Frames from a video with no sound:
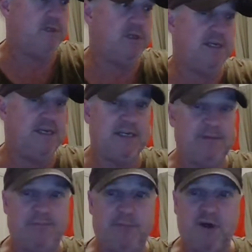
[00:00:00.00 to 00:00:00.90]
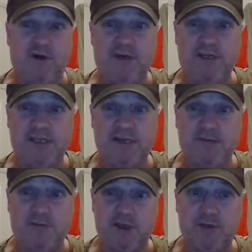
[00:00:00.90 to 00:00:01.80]
cleaned up behind the
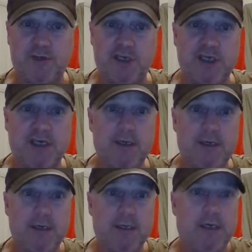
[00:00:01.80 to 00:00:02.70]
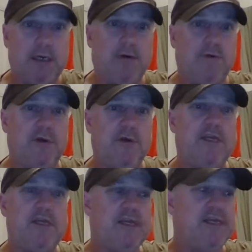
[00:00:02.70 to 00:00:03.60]
washing machine. I really
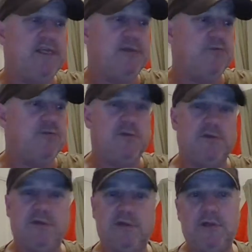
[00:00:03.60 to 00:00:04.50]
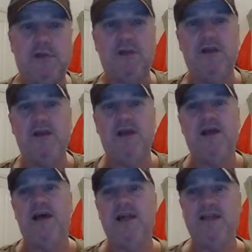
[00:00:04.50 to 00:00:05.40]
need to put,
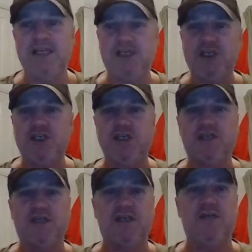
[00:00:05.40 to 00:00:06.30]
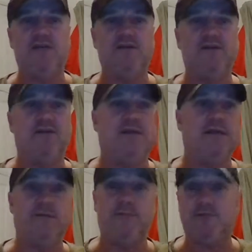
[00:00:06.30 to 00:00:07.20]
unless, see,
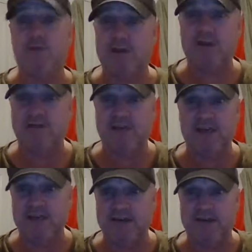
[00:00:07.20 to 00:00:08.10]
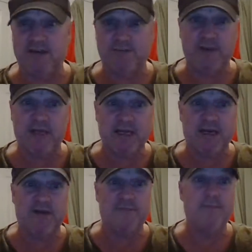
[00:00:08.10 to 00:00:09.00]
now my brother's connected that back up.